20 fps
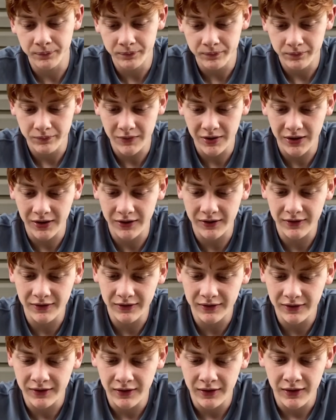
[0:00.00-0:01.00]

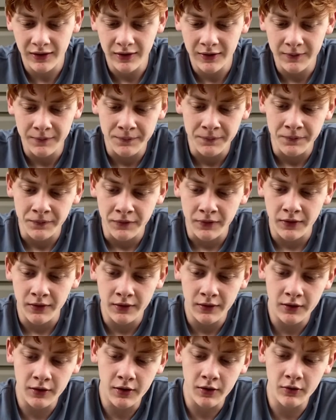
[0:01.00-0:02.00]
Because,
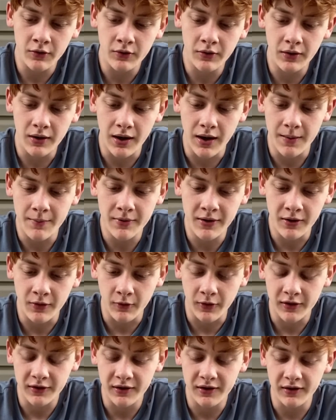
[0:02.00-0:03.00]
you know, I'm in an
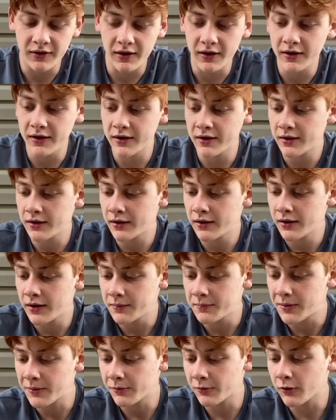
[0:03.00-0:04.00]
orchid society. And
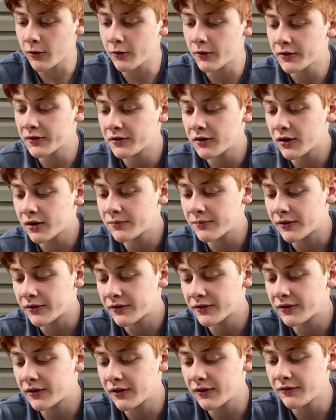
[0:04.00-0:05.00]
people are always talking about
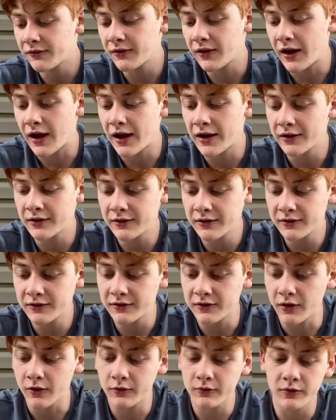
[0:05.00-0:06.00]
stuff that I just
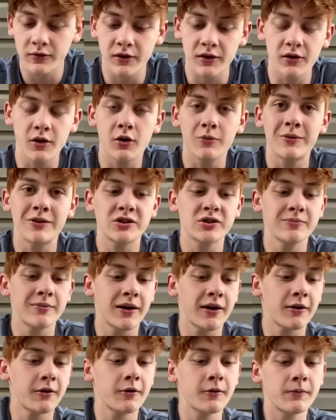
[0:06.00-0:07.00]
don't really know much about.